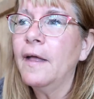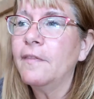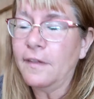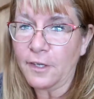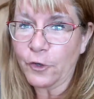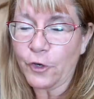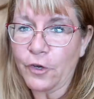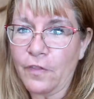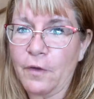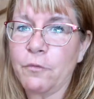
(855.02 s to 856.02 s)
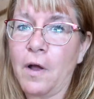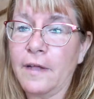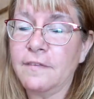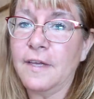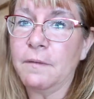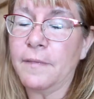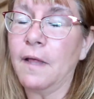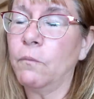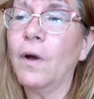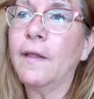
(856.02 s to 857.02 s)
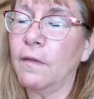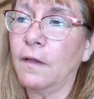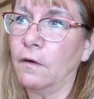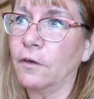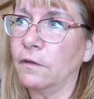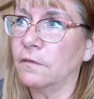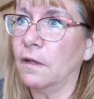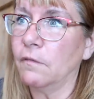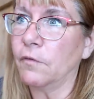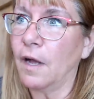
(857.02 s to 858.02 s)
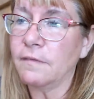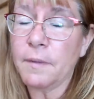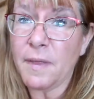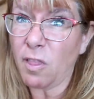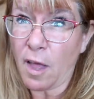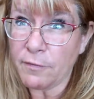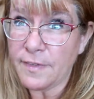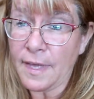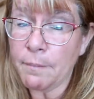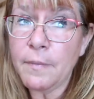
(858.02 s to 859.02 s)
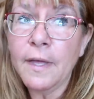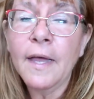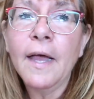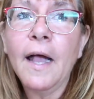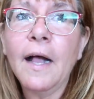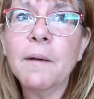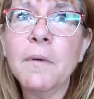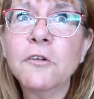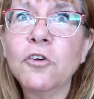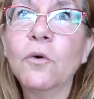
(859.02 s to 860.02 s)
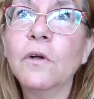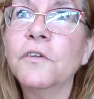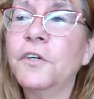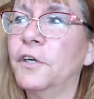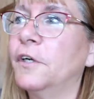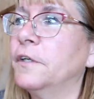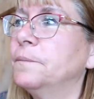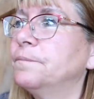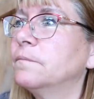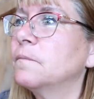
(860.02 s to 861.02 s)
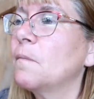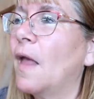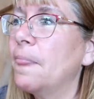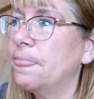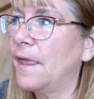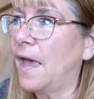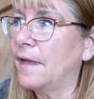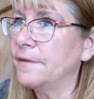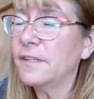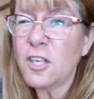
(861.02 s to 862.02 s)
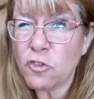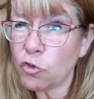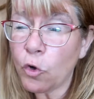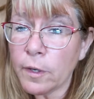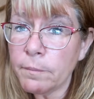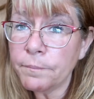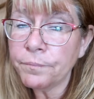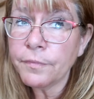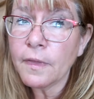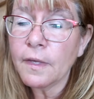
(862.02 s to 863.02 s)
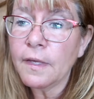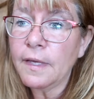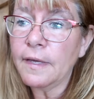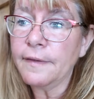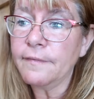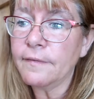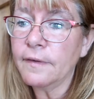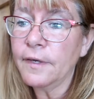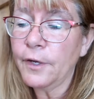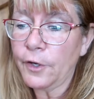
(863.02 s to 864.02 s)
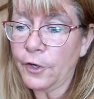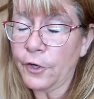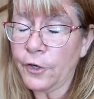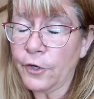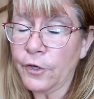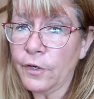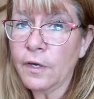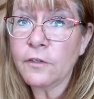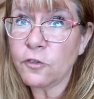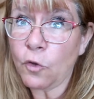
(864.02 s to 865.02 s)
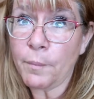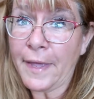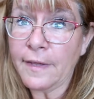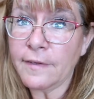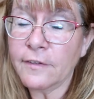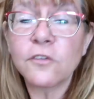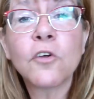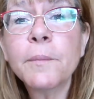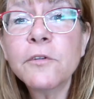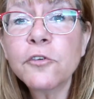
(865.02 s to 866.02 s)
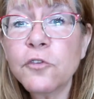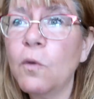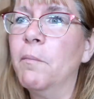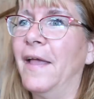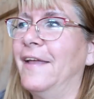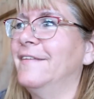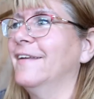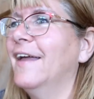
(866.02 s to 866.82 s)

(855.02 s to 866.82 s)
the little girl that rides him, that one of the little girls that rides him and loves him, um, told her that Storm is her soulmate. Storm is her soulmate.